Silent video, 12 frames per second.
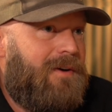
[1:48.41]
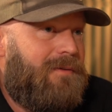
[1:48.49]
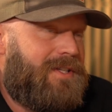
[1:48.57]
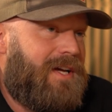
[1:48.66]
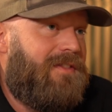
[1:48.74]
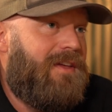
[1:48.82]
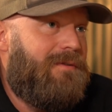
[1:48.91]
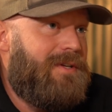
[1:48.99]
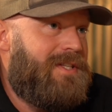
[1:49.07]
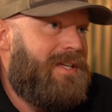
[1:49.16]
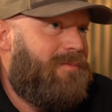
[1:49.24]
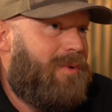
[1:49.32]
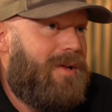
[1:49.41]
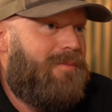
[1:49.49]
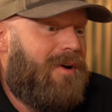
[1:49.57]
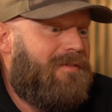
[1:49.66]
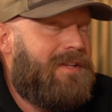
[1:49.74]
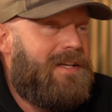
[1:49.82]
which I think we see pretty
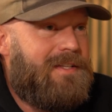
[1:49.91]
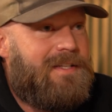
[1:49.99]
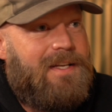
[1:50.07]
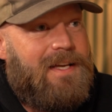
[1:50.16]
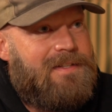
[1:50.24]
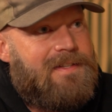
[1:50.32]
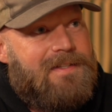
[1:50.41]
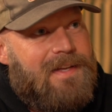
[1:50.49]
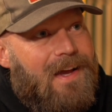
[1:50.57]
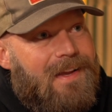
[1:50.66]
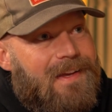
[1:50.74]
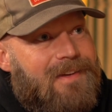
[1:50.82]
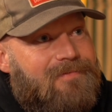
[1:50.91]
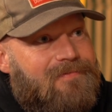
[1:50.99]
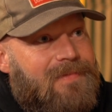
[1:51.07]
prevalent in today's society,